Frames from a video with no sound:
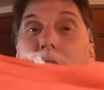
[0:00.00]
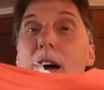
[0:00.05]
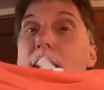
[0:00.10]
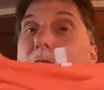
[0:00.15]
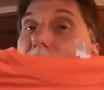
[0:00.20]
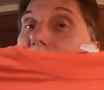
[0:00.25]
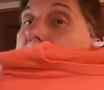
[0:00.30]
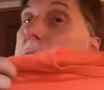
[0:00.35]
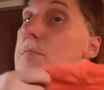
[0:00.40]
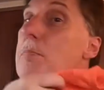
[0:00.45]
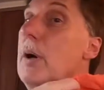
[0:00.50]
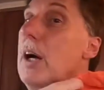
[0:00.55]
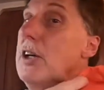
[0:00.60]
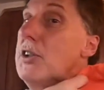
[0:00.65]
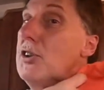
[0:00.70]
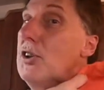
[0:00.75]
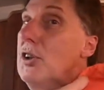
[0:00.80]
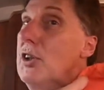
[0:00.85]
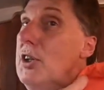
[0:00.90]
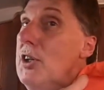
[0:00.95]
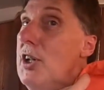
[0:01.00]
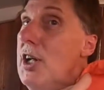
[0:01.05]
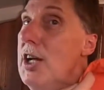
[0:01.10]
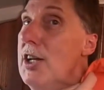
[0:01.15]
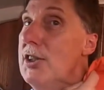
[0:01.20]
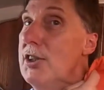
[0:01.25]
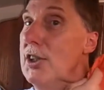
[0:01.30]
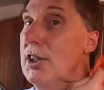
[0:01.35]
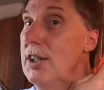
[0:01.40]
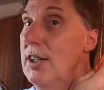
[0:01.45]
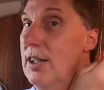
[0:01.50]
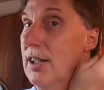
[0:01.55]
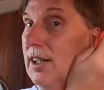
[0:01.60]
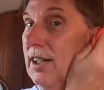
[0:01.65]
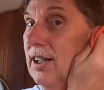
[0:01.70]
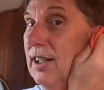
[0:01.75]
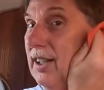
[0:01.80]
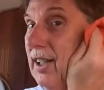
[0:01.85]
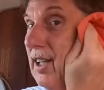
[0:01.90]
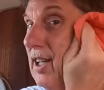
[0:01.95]
a special edition,
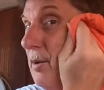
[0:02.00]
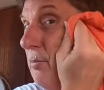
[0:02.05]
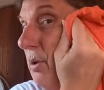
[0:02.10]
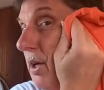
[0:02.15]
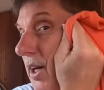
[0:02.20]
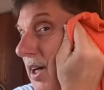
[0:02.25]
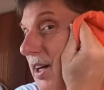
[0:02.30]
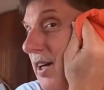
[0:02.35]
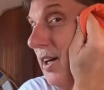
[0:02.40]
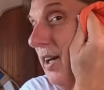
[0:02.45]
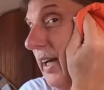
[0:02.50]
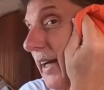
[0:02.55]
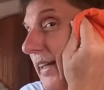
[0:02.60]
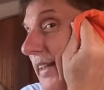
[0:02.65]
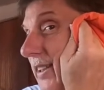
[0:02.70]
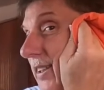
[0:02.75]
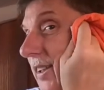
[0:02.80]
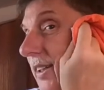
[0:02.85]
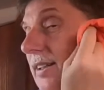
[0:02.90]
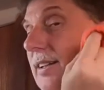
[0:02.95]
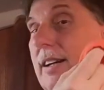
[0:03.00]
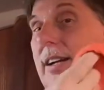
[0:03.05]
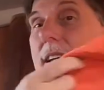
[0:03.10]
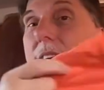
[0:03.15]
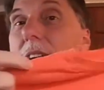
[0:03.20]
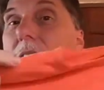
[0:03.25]
limited edition